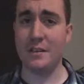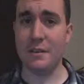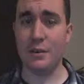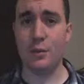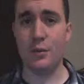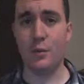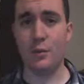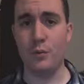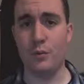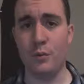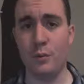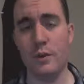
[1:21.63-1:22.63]
go
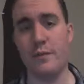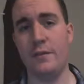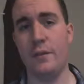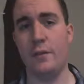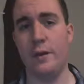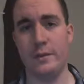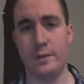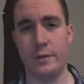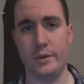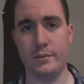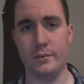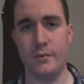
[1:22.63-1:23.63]
one of two ways with
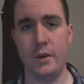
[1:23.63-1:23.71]
it.